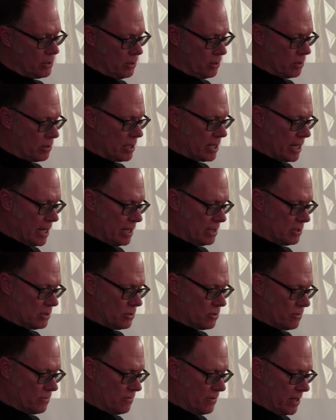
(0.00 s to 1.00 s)
nor
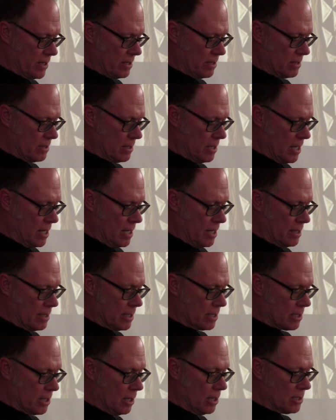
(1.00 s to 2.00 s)
against her faith,
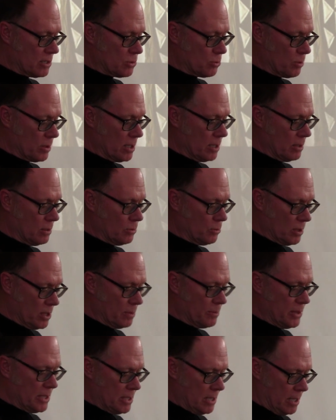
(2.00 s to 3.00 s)
that God's
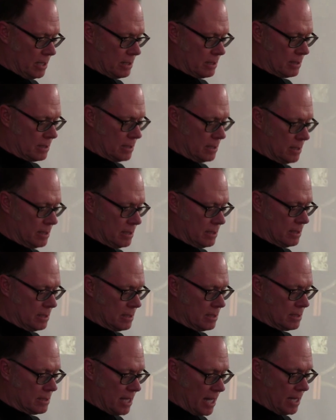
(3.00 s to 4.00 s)
will be done,
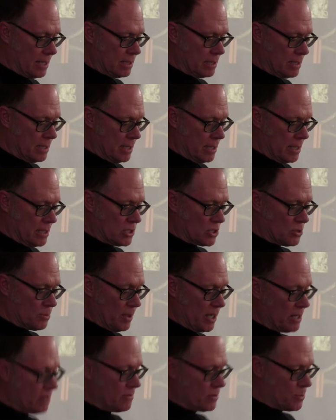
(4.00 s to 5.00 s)
that, in
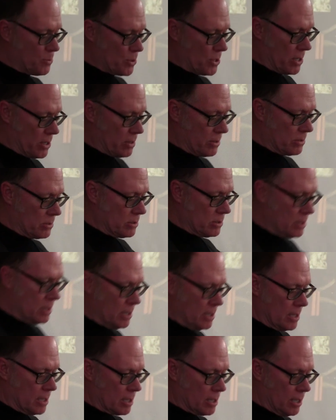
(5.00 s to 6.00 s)
spite of her prayers,
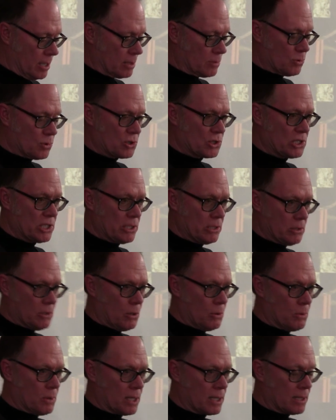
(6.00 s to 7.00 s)
God will cheat
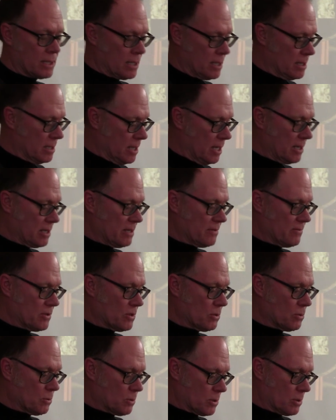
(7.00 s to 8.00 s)
no one, not
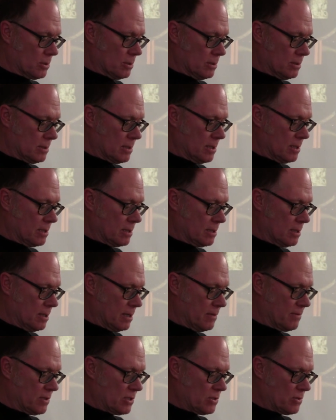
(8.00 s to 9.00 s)
even the world,
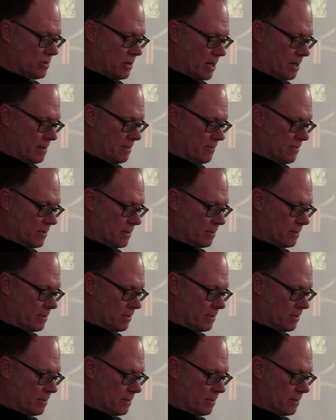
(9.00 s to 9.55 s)
of its triumph.